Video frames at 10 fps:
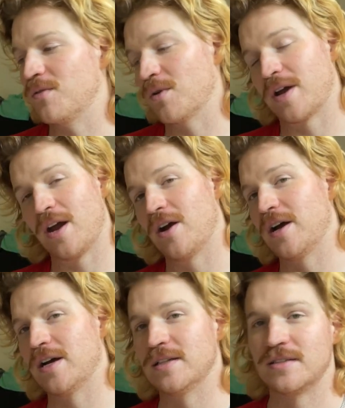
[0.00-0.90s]
for
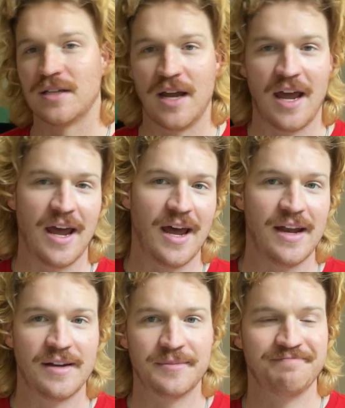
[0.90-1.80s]
carry-ons,
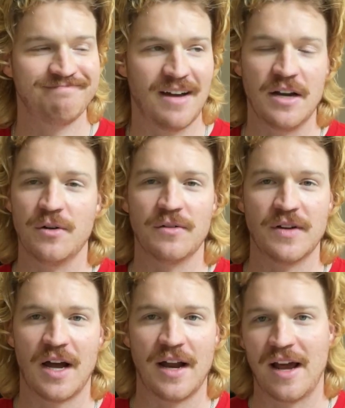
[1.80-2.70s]
and I knew of
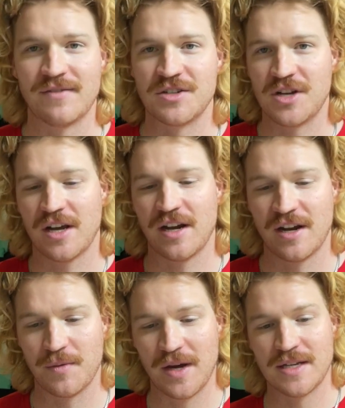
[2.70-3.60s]
it. I'd have to check it
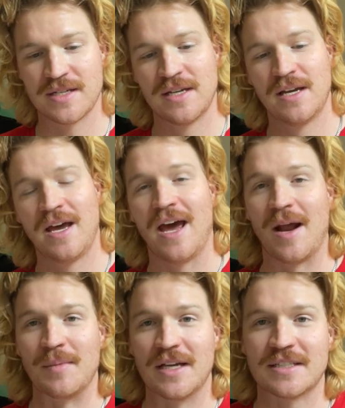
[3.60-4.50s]
anyways.
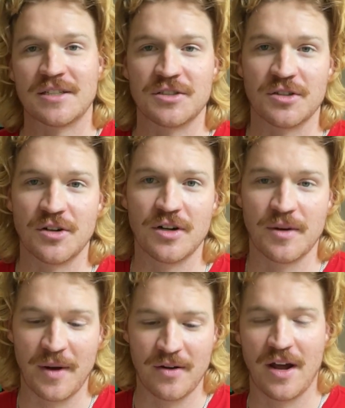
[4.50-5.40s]
And I'm less concerned
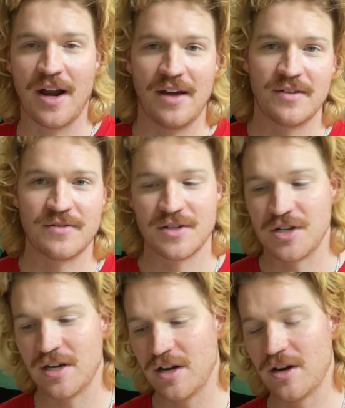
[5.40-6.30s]
about not having
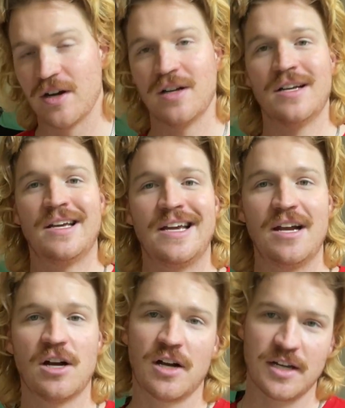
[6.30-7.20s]
fishing gear
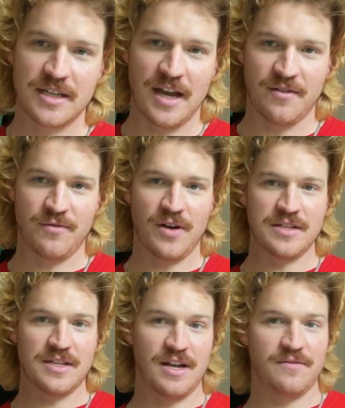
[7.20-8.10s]
here because I have
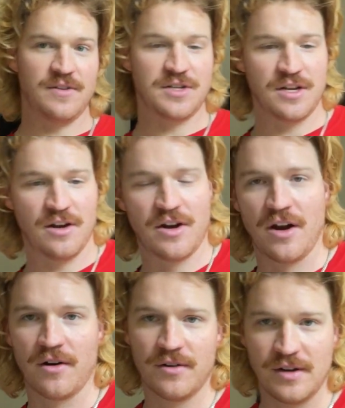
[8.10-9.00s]
friends that have fishing gear
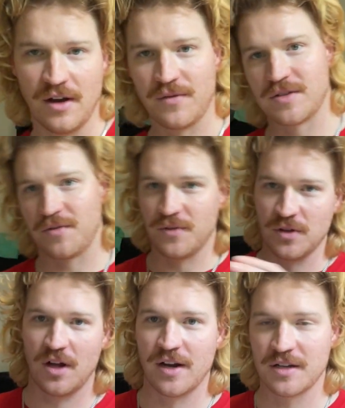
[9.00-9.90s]
here. Now, if it's a
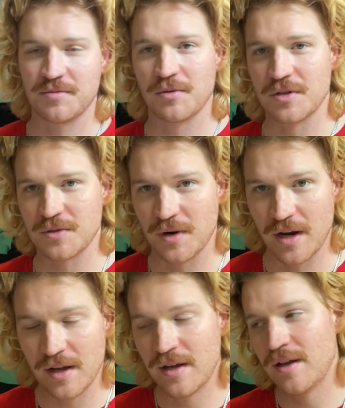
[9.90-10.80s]
full-on exploratory,